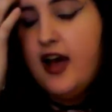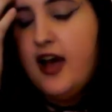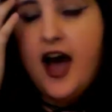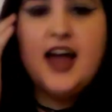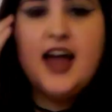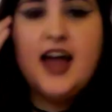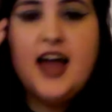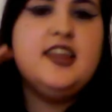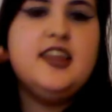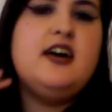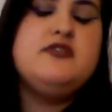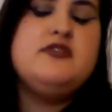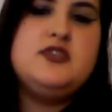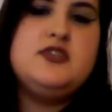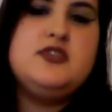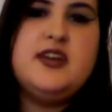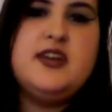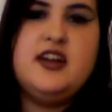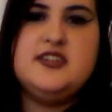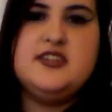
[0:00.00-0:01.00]
I loved
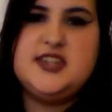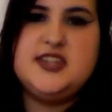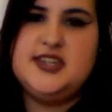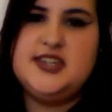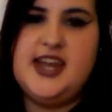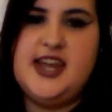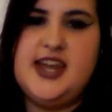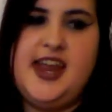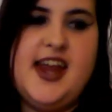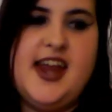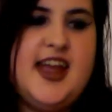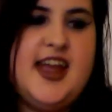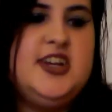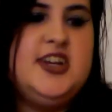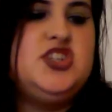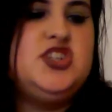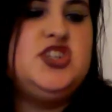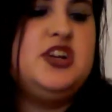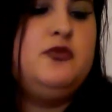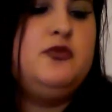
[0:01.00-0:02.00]
when I was a
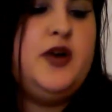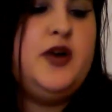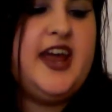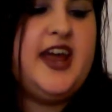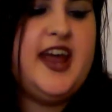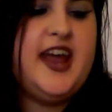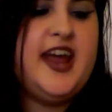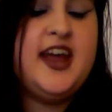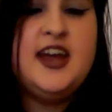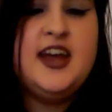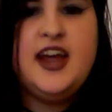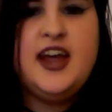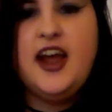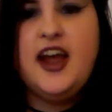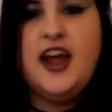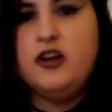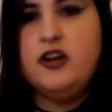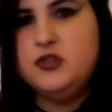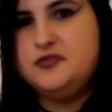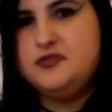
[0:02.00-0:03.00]
teenager, where
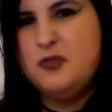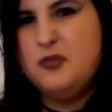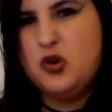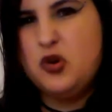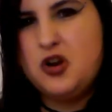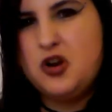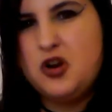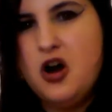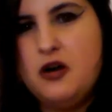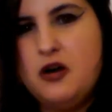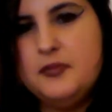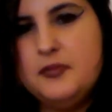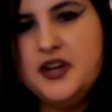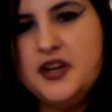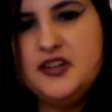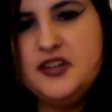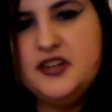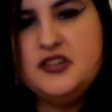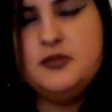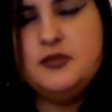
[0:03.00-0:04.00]
it was more
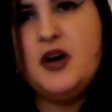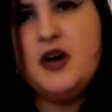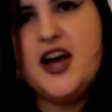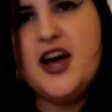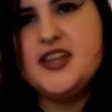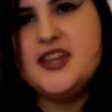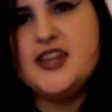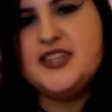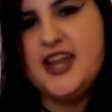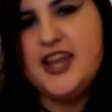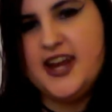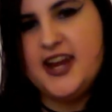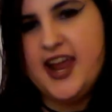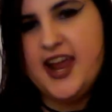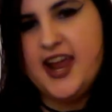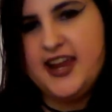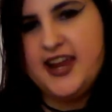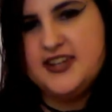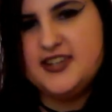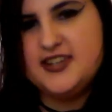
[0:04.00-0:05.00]
common to buy
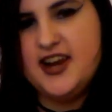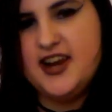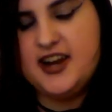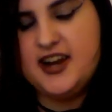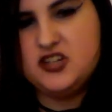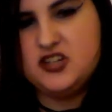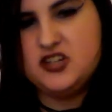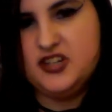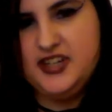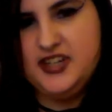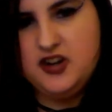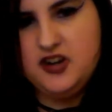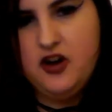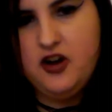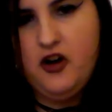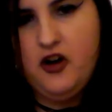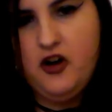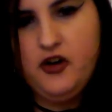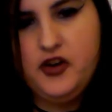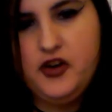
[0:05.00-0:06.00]
CDs and actually to
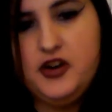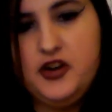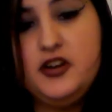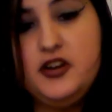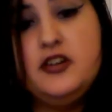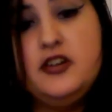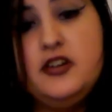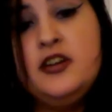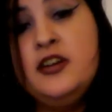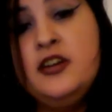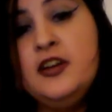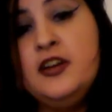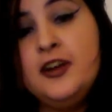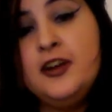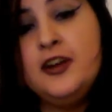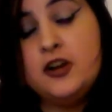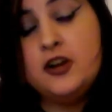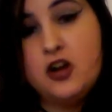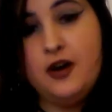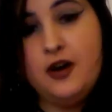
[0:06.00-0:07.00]
own
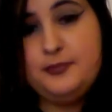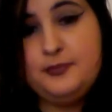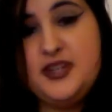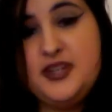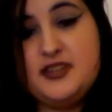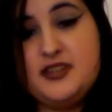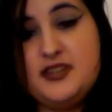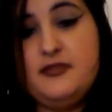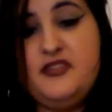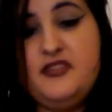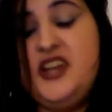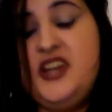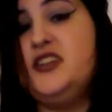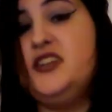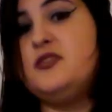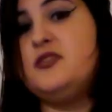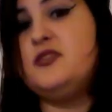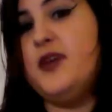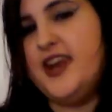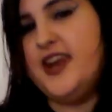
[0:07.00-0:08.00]
copies of
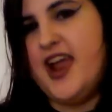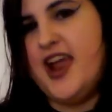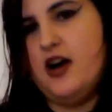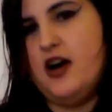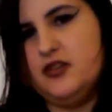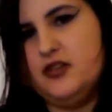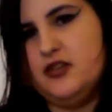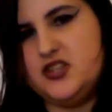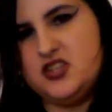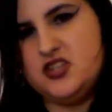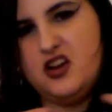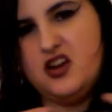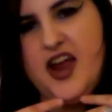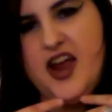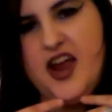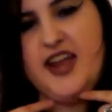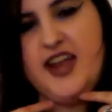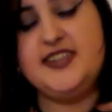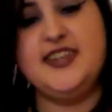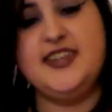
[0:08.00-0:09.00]
things, where now it's so
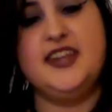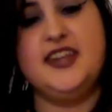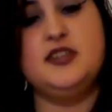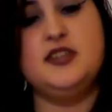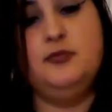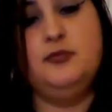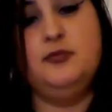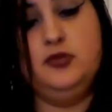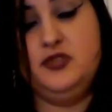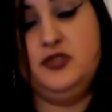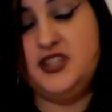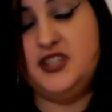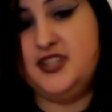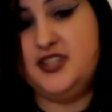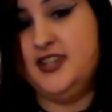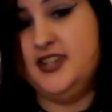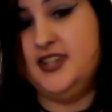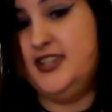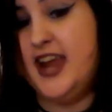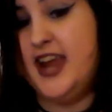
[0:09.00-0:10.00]
accessible just
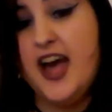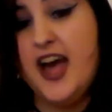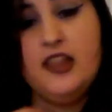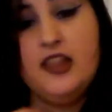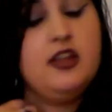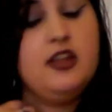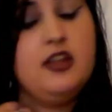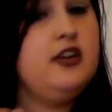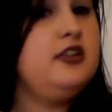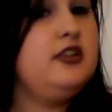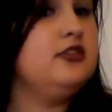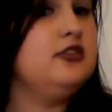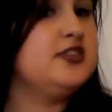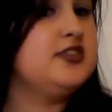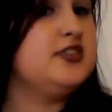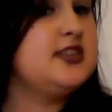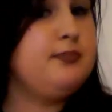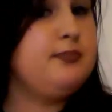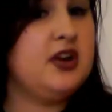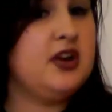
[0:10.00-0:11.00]
to download or
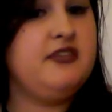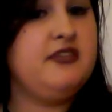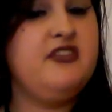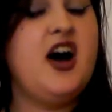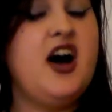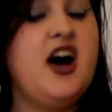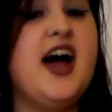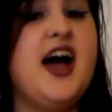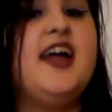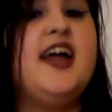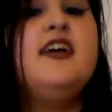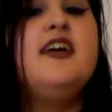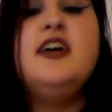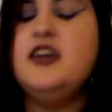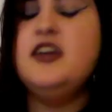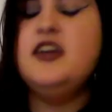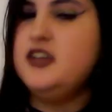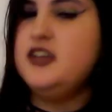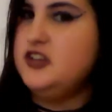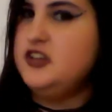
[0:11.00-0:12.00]
Spotify.
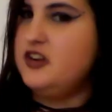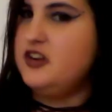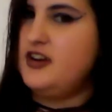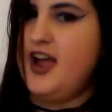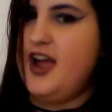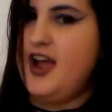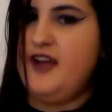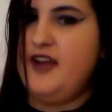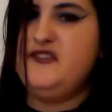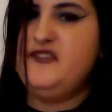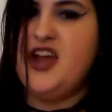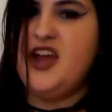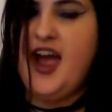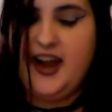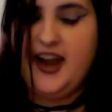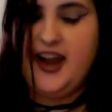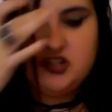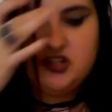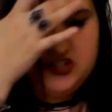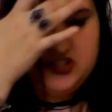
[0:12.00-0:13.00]
You don't have to
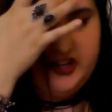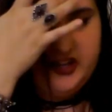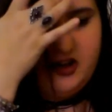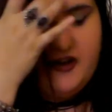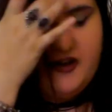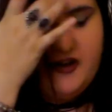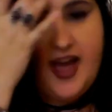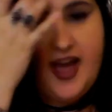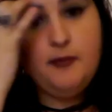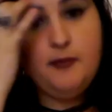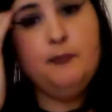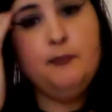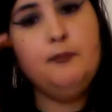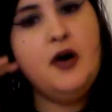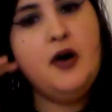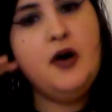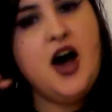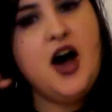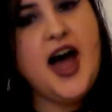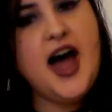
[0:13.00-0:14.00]
actually go out and
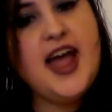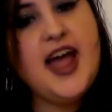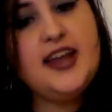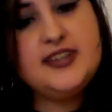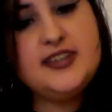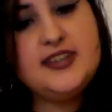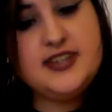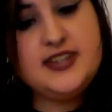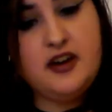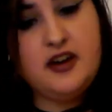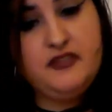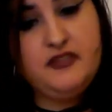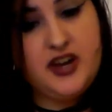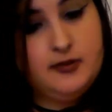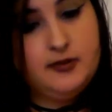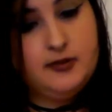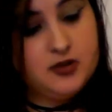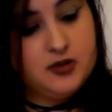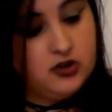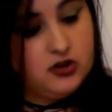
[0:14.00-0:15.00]
buy stuff
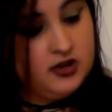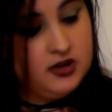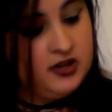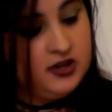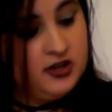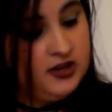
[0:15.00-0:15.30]
anymore.